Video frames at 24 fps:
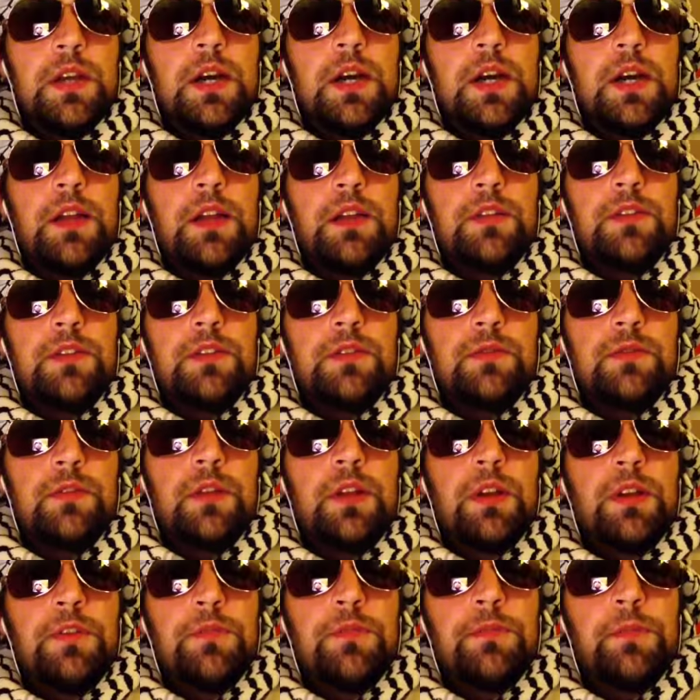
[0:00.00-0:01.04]
highest
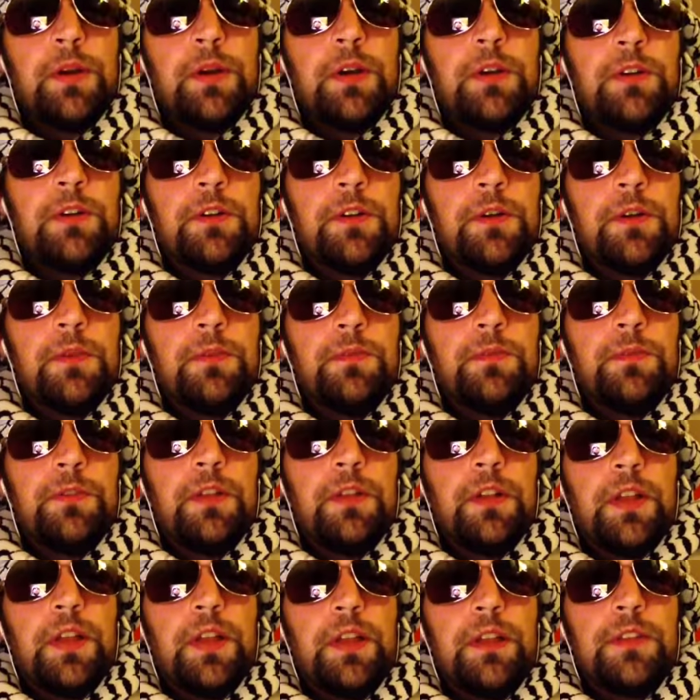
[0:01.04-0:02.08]
rate of martyrdom for the
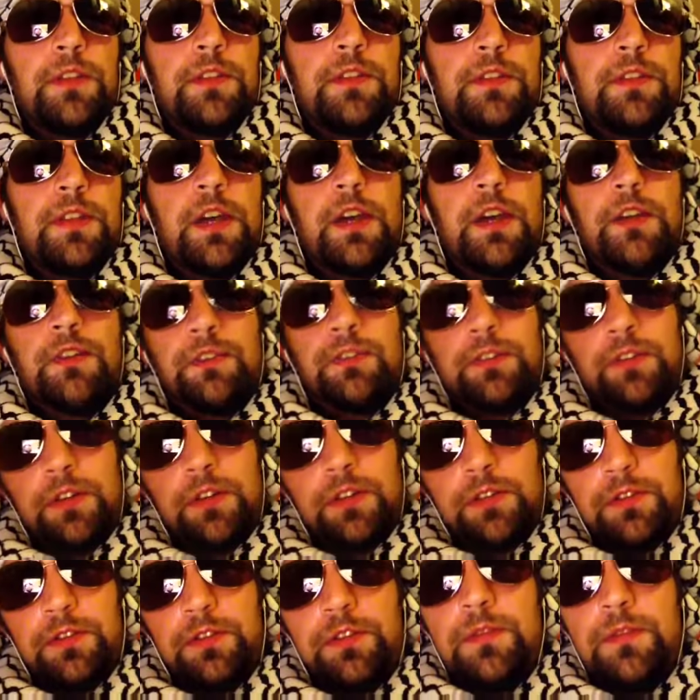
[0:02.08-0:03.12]
last thousand
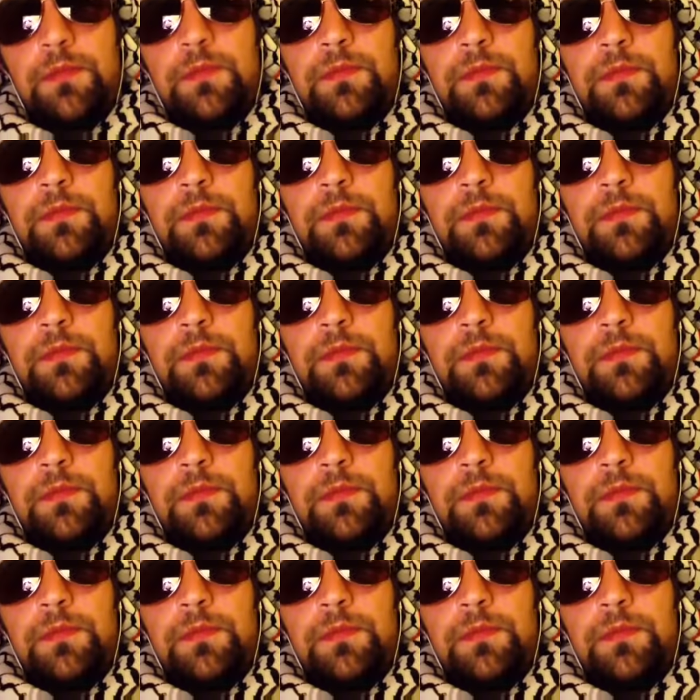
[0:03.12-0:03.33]
years.